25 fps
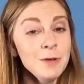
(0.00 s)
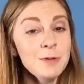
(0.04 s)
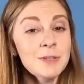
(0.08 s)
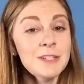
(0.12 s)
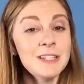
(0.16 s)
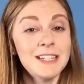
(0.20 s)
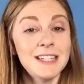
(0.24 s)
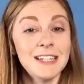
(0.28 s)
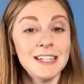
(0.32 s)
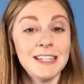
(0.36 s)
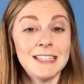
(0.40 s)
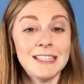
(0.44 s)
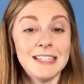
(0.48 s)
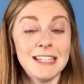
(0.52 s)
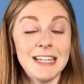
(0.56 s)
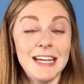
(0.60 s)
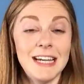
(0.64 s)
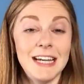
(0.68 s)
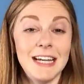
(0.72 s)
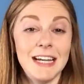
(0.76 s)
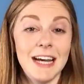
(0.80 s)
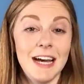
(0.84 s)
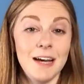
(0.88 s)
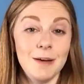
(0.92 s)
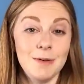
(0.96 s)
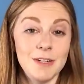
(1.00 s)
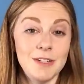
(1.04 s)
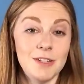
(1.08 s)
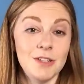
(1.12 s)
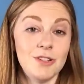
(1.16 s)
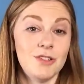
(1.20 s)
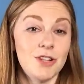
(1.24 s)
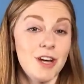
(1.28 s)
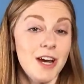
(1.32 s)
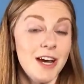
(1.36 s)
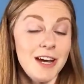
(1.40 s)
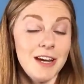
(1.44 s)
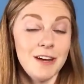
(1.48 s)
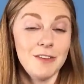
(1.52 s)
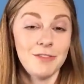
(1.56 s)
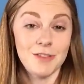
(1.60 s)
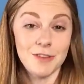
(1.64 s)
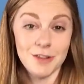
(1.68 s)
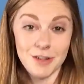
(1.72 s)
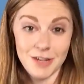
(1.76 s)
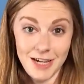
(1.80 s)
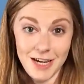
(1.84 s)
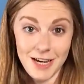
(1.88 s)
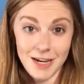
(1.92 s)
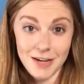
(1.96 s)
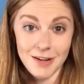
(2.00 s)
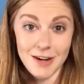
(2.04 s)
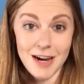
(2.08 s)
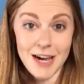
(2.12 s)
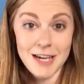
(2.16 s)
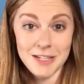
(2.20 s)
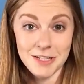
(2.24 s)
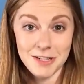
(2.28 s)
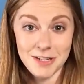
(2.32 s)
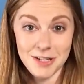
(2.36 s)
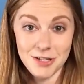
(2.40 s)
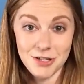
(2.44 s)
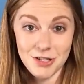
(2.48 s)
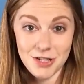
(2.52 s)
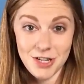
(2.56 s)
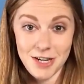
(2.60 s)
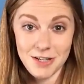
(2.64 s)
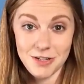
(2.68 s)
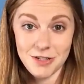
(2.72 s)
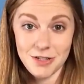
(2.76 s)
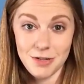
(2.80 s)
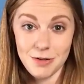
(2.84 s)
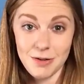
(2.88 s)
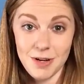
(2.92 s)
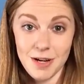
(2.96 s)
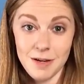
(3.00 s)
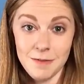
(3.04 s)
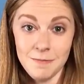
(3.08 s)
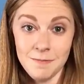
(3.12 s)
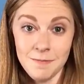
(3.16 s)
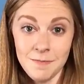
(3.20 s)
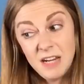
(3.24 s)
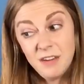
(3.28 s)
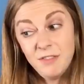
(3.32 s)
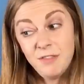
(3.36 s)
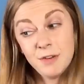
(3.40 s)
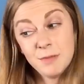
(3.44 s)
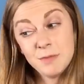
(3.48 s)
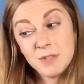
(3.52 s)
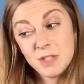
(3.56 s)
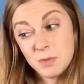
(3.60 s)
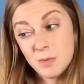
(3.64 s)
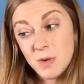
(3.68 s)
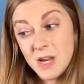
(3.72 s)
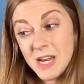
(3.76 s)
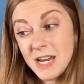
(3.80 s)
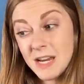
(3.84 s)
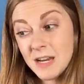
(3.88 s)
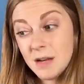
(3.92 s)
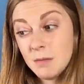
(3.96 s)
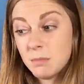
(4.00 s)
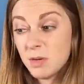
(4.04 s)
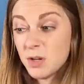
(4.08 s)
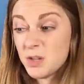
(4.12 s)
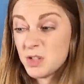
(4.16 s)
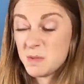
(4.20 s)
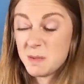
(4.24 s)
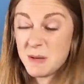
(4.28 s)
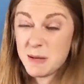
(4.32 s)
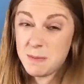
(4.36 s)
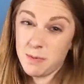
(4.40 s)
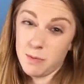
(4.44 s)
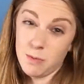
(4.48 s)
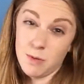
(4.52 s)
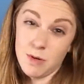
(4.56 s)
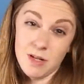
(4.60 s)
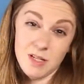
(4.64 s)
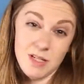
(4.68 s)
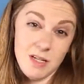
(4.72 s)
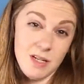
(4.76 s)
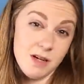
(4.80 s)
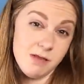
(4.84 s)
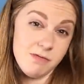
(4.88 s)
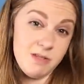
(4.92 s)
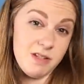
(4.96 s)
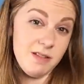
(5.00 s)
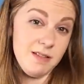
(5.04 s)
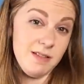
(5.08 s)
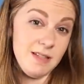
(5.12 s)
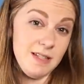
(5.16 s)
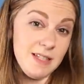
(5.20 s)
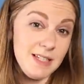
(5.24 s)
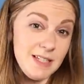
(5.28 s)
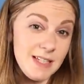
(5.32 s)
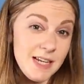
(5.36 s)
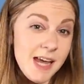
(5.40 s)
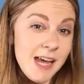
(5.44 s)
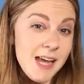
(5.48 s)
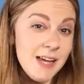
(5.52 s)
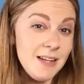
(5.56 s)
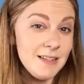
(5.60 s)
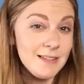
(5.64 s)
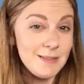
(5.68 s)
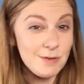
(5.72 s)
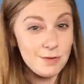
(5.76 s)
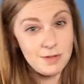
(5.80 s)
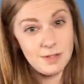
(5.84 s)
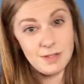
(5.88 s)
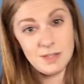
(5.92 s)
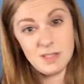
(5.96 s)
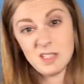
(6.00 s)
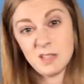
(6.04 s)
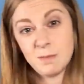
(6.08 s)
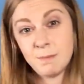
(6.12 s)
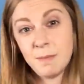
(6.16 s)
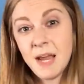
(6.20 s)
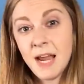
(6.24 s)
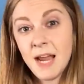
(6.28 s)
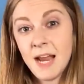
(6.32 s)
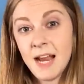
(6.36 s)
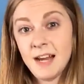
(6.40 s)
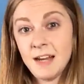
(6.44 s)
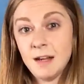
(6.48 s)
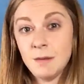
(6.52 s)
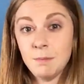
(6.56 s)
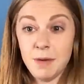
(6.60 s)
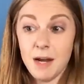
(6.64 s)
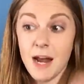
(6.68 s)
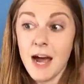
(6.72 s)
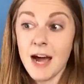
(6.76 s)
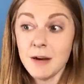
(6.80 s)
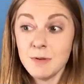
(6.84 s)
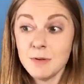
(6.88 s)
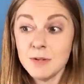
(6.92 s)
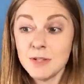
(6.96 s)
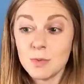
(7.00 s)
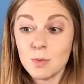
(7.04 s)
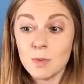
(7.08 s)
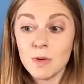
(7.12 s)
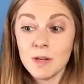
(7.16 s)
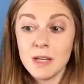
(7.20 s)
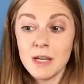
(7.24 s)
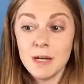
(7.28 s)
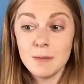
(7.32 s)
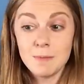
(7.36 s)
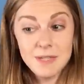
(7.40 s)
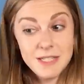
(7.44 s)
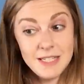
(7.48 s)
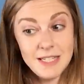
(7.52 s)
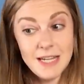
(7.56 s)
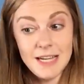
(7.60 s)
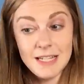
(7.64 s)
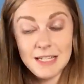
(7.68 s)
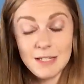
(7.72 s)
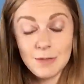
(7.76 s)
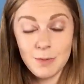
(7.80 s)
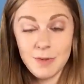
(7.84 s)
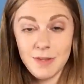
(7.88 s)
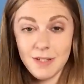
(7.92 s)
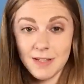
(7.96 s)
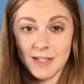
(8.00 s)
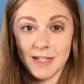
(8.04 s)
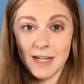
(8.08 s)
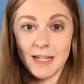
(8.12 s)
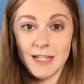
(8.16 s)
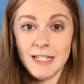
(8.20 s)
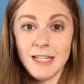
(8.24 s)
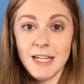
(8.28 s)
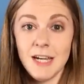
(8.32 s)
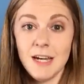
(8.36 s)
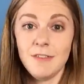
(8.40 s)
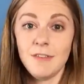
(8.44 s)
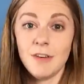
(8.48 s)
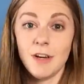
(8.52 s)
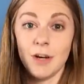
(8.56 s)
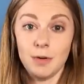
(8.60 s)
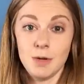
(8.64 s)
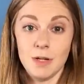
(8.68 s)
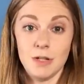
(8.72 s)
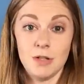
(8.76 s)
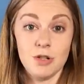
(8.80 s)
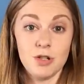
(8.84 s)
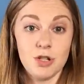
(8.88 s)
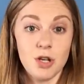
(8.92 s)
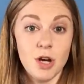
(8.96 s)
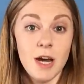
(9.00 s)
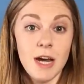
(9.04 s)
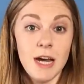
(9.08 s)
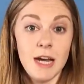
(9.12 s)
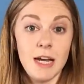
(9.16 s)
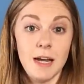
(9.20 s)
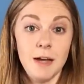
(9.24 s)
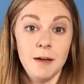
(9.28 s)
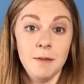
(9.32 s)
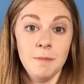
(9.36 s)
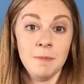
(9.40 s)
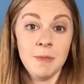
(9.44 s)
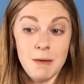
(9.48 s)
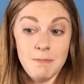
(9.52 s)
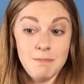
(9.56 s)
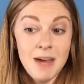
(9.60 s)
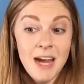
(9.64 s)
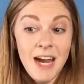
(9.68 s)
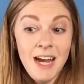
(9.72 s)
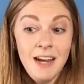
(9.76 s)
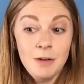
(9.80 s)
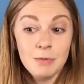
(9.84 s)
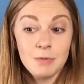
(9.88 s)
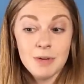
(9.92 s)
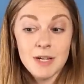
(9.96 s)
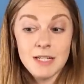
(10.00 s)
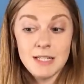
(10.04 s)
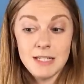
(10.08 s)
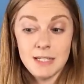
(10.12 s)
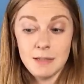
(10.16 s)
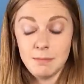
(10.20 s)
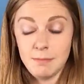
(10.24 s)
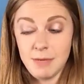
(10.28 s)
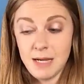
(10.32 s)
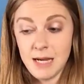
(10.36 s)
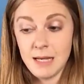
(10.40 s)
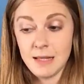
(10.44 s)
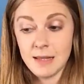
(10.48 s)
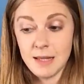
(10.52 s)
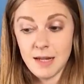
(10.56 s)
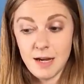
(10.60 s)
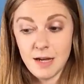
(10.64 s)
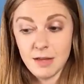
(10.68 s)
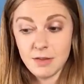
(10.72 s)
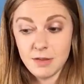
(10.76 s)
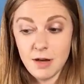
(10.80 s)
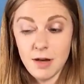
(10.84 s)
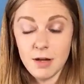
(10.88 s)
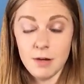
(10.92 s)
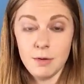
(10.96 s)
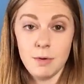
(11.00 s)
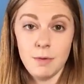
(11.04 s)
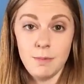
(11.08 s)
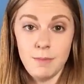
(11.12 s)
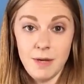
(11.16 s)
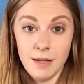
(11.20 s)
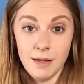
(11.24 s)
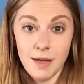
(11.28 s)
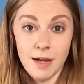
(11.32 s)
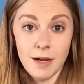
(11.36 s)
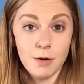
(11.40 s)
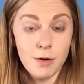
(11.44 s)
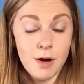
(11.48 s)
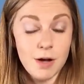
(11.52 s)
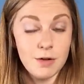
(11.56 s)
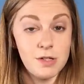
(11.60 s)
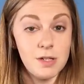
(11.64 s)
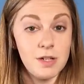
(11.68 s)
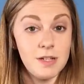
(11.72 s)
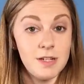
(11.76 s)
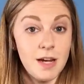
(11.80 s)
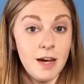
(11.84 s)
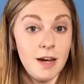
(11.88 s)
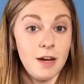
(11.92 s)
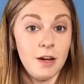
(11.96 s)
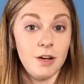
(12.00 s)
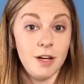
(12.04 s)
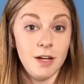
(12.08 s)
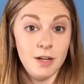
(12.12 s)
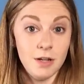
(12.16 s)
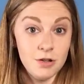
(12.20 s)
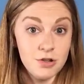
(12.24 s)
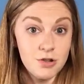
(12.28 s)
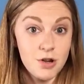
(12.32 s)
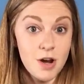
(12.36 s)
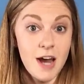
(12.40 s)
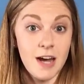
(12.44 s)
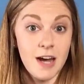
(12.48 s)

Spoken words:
I was 16, I went to China for a year as an exchange student. Being from Sweden, most people wanted to go to the States or to Spain, but I was really obsessed with this idea of going to China. My main reason being that I thought it would be like Crouching Tiger, Hidden